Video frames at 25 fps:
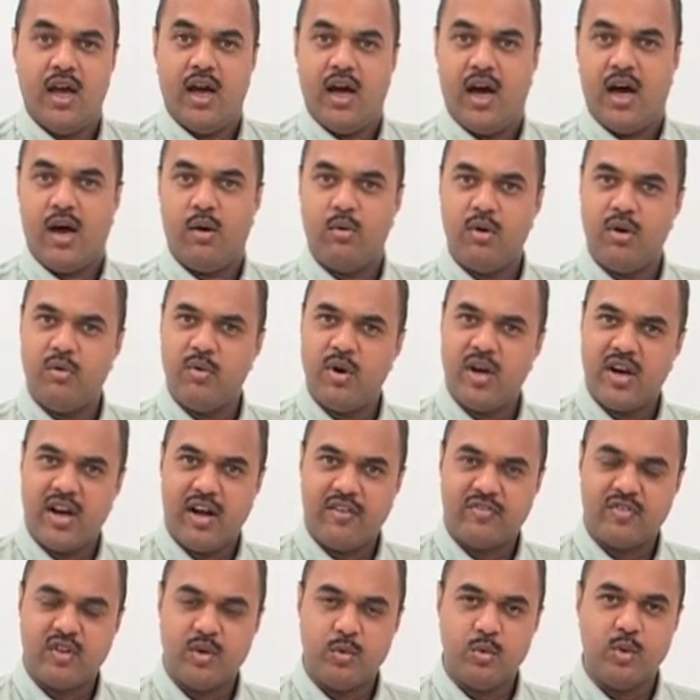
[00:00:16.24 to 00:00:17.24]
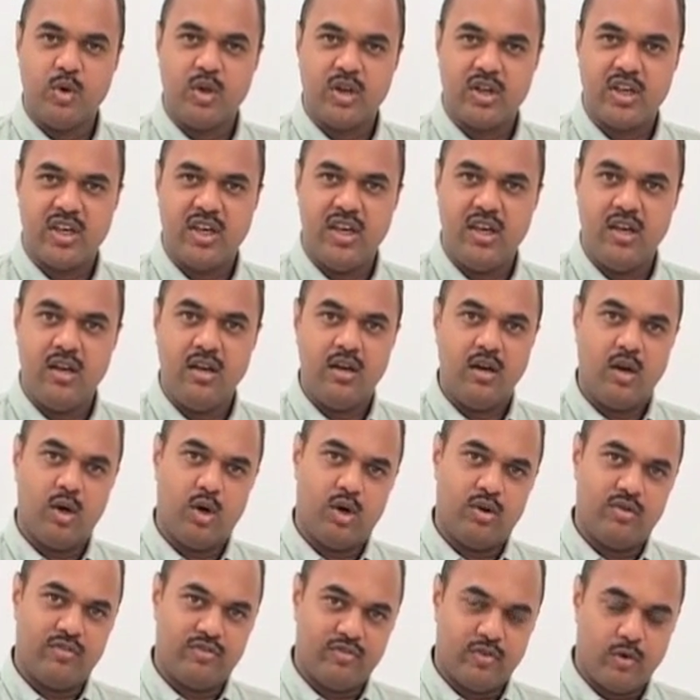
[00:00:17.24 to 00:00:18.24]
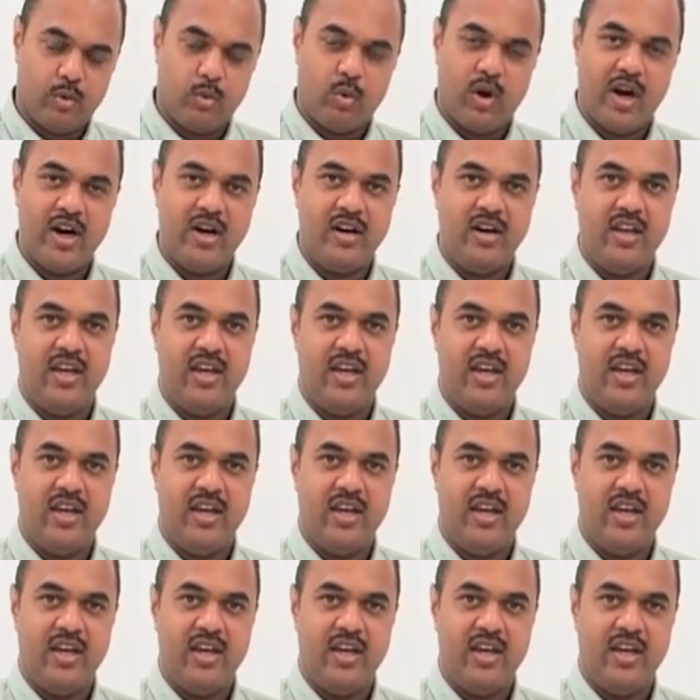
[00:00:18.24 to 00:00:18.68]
However, after working for one